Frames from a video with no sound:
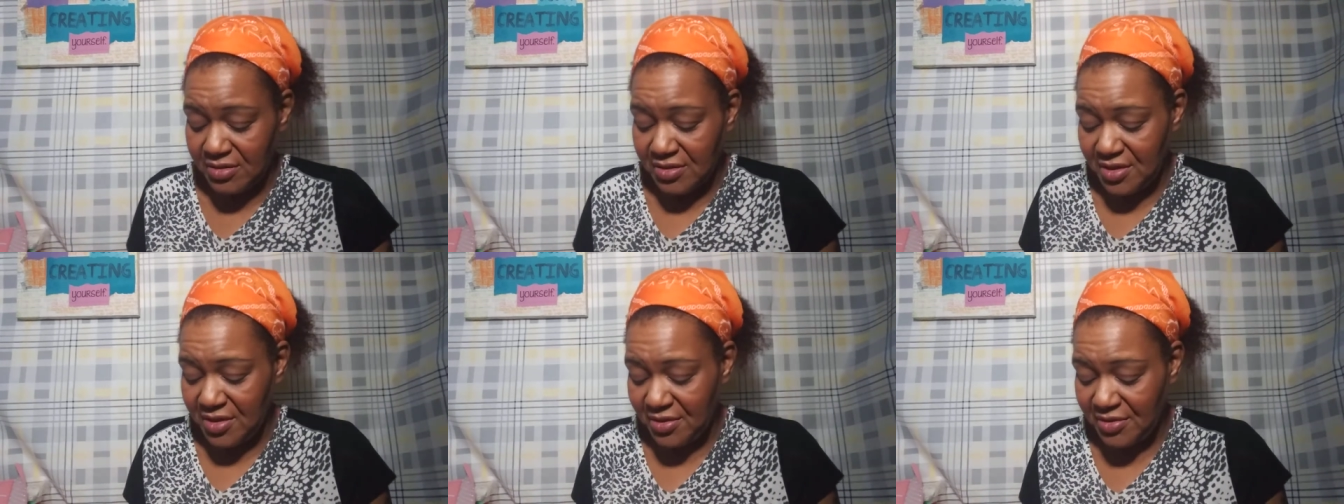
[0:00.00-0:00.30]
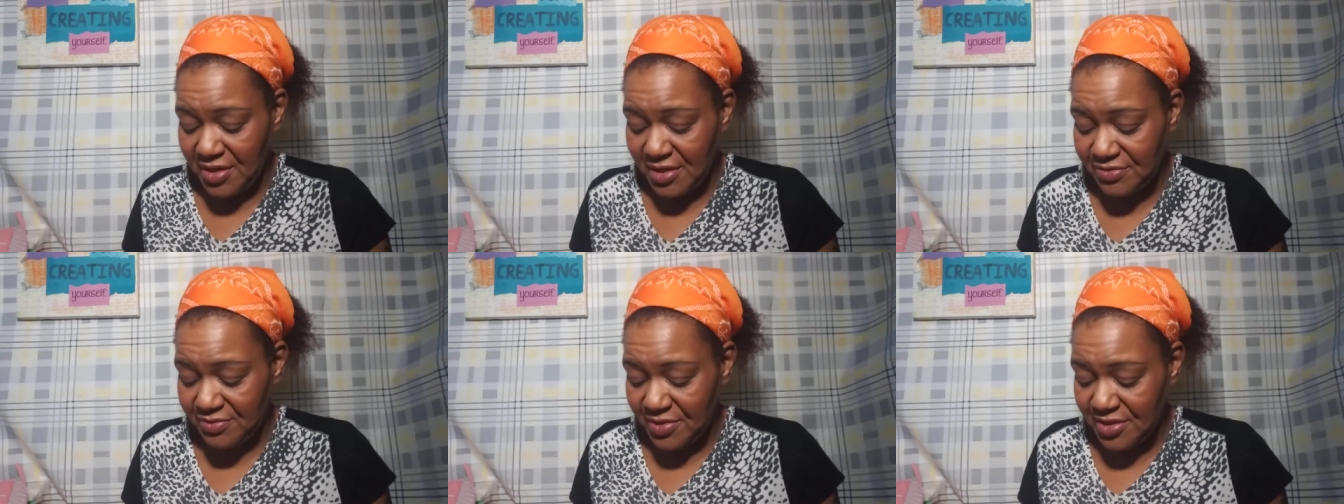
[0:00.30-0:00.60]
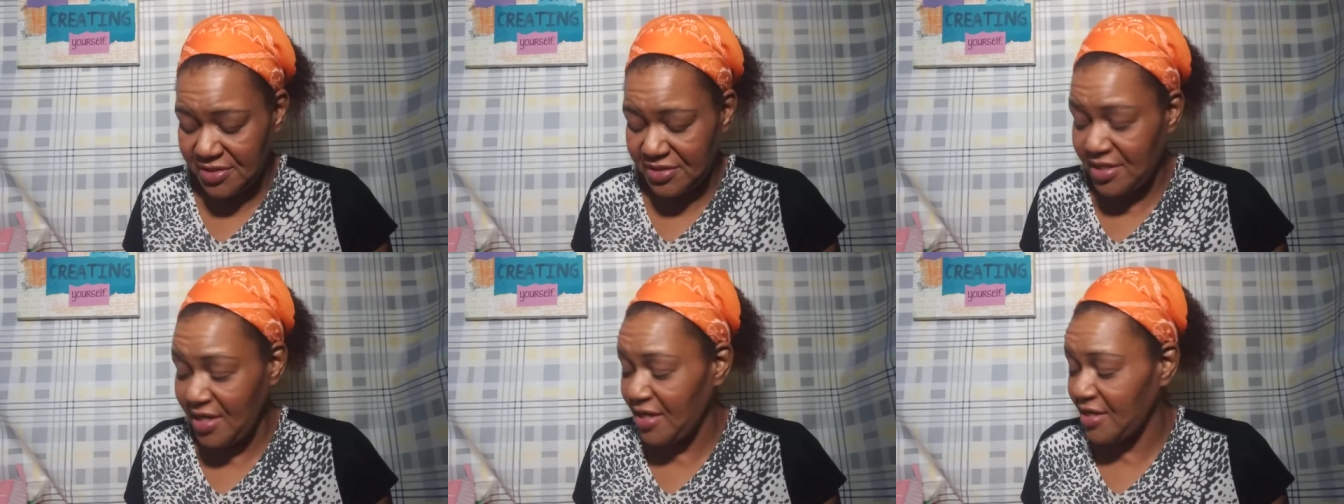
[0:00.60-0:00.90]
you know, that's what
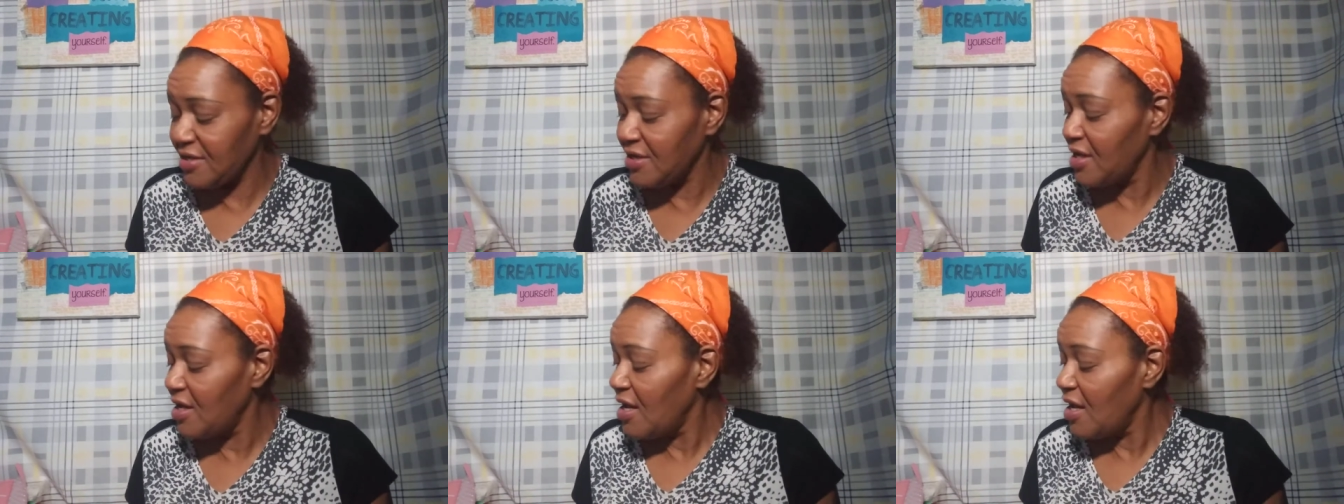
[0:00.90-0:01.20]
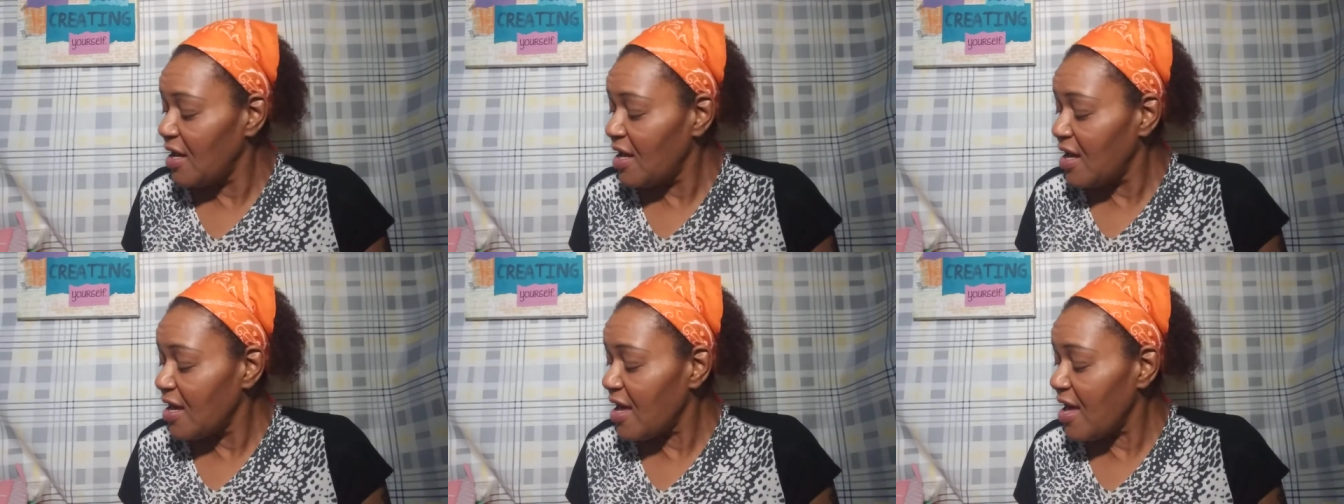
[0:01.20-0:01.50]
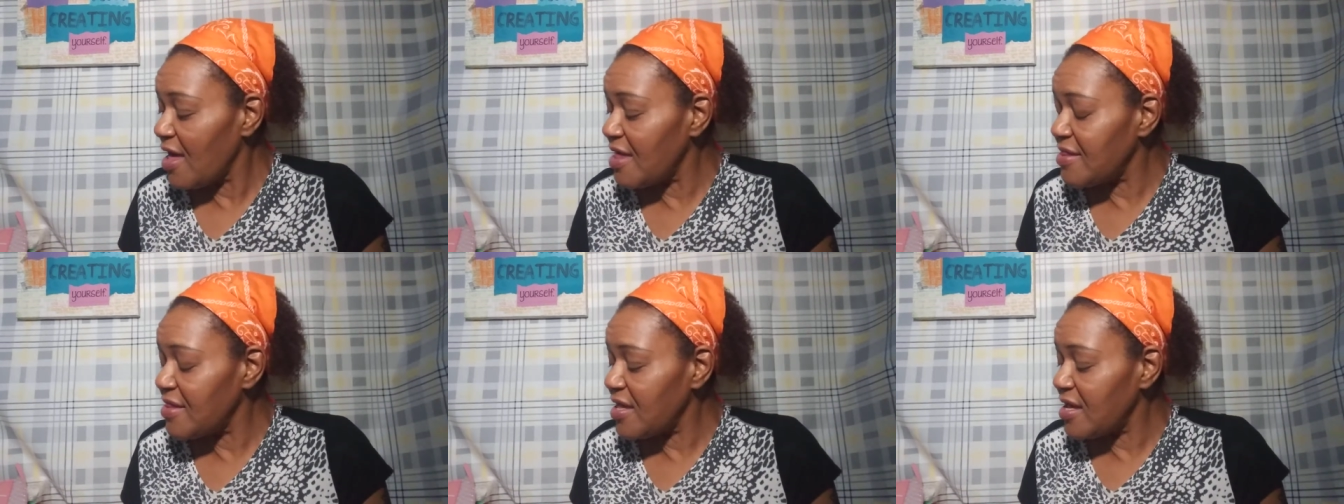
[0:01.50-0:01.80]
it said.
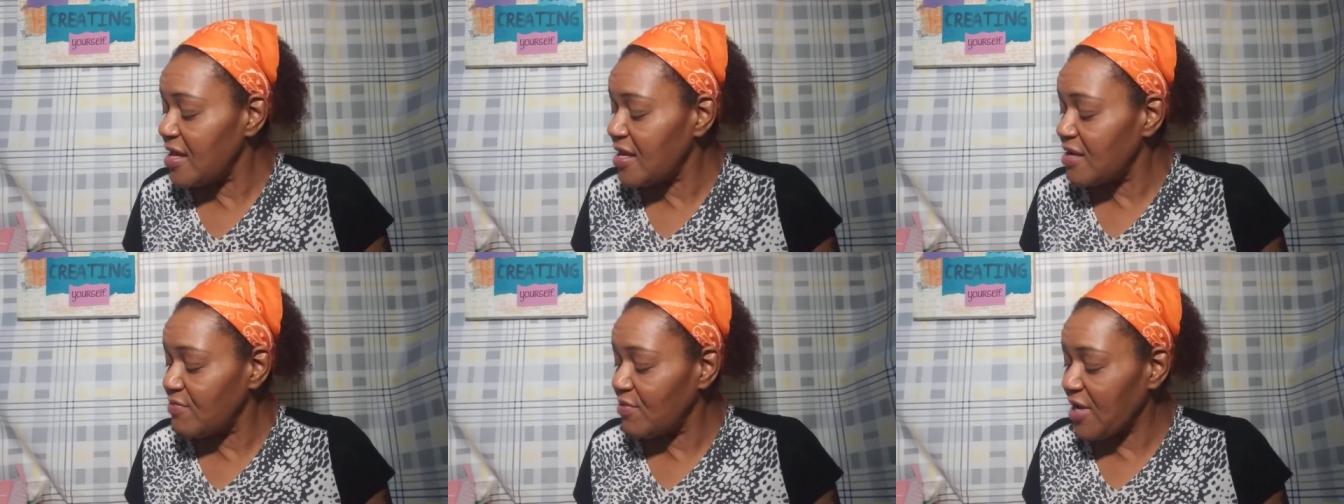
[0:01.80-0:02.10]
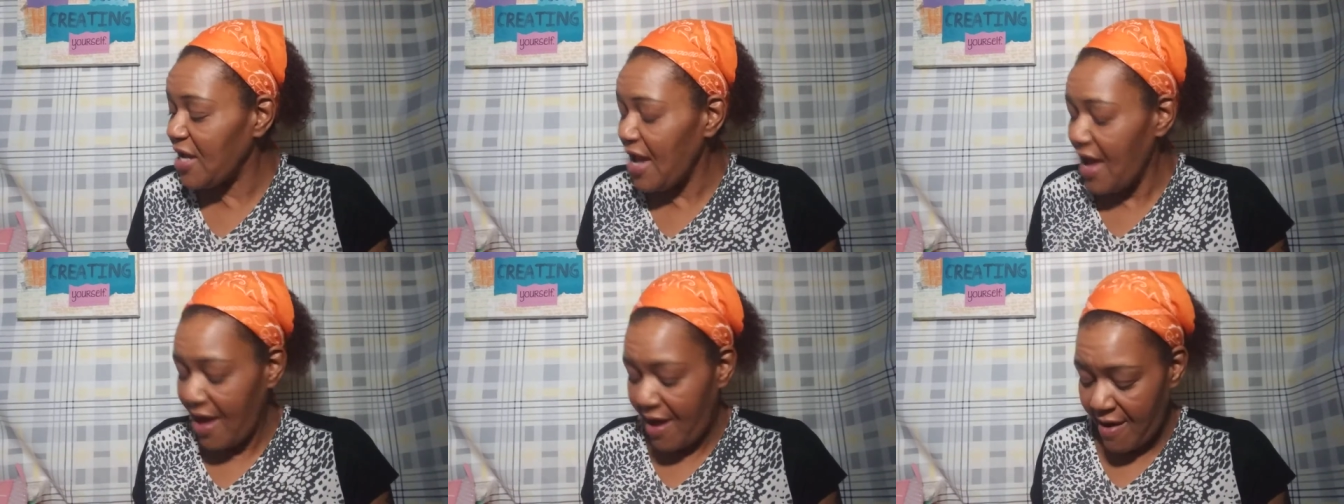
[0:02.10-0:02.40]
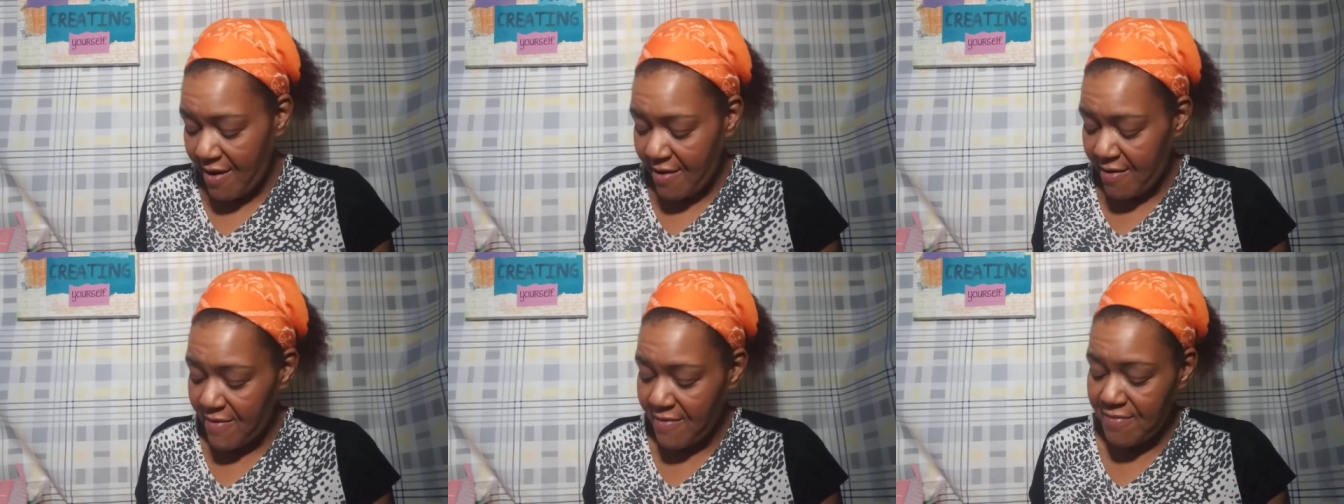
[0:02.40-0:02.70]
And then we
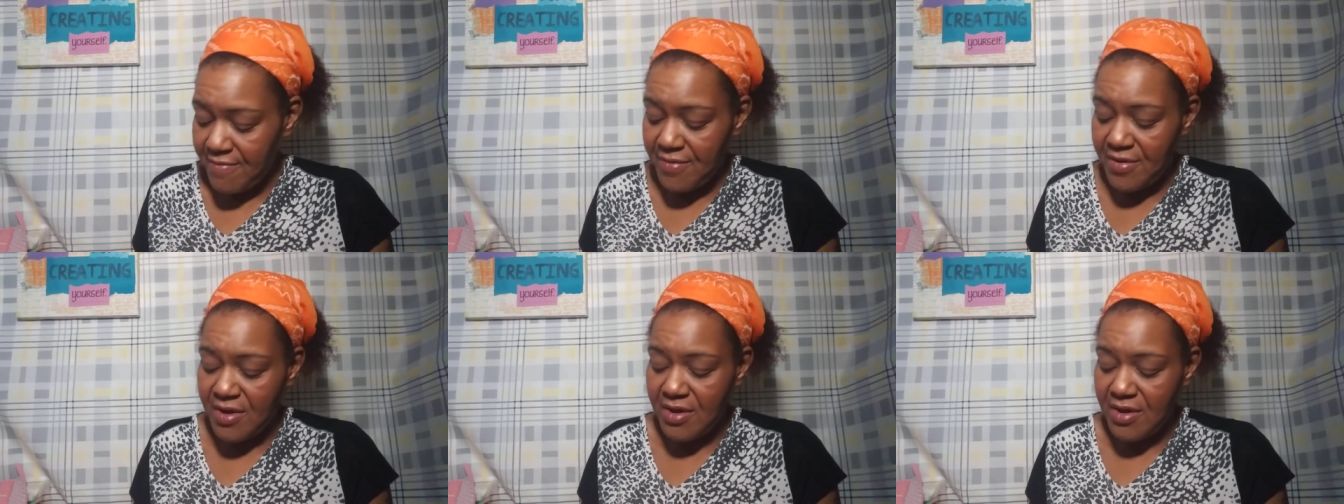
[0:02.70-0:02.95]
have,